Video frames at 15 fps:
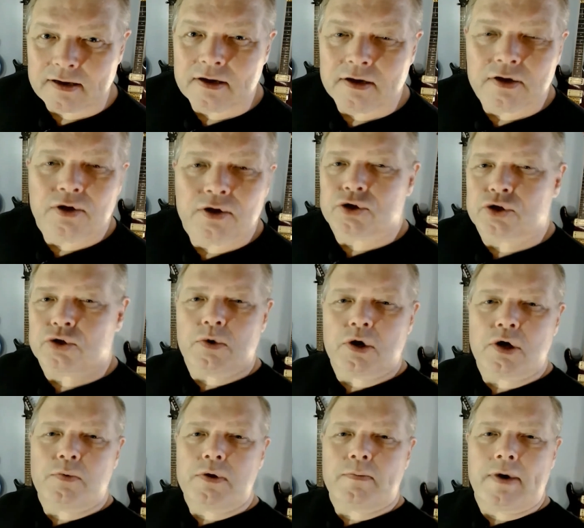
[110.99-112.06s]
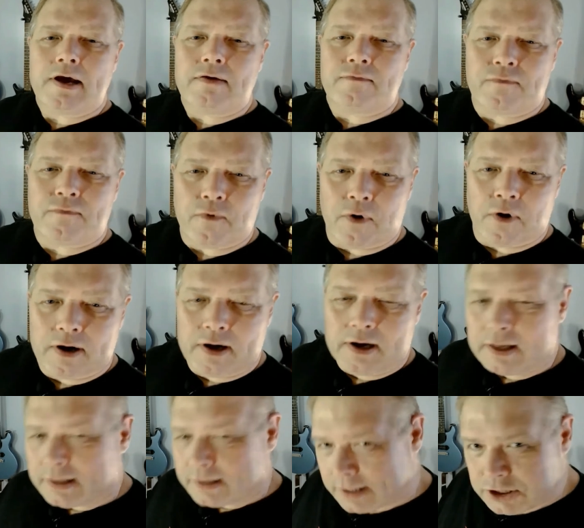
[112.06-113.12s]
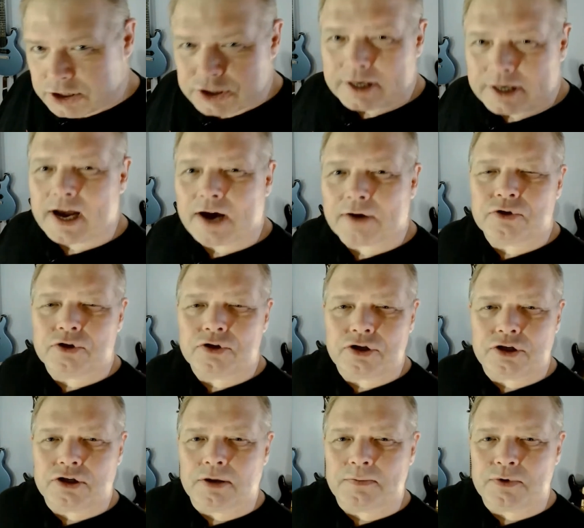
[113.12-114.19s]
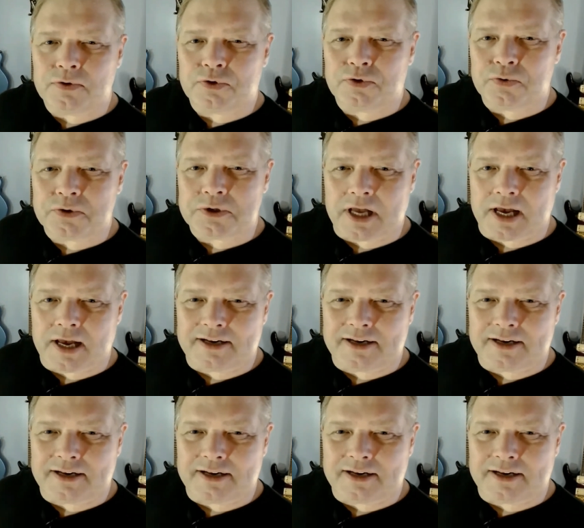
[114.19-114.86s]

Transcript: So what are we waiting for? Let's check out the GW2 standard.